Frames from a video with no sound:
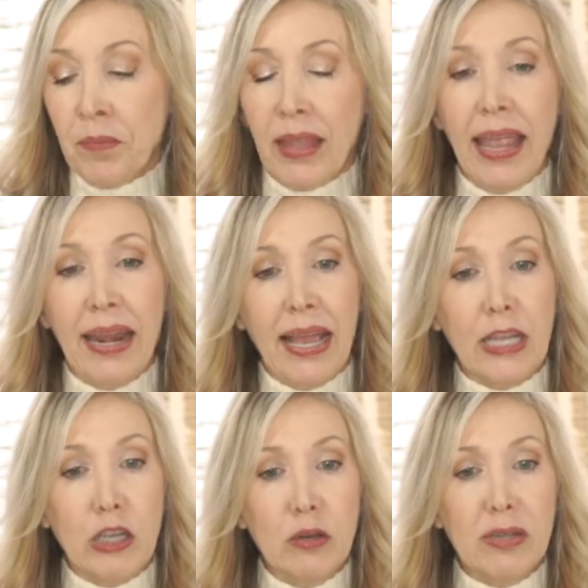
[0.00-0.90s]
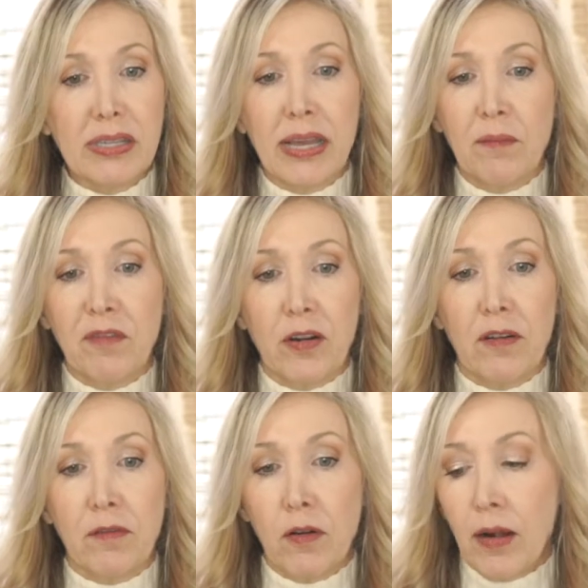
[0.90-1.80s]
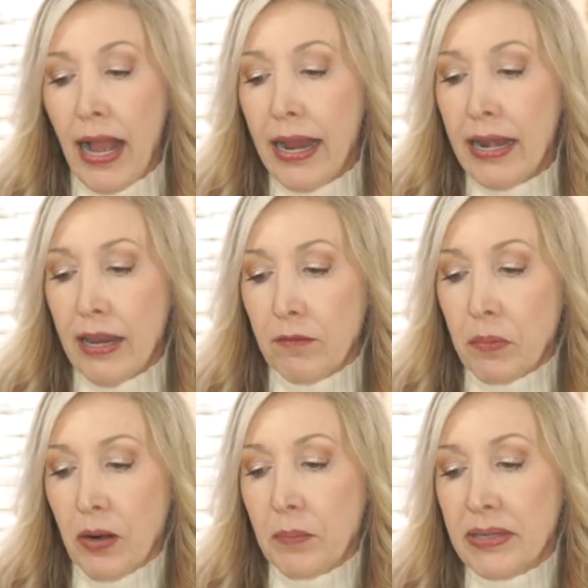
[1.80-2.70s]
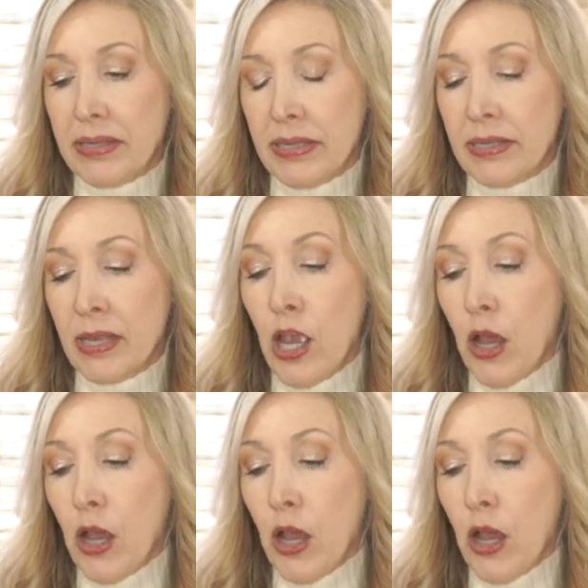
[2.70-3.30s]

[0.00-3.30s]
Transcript: And I use them for a variety of purposes,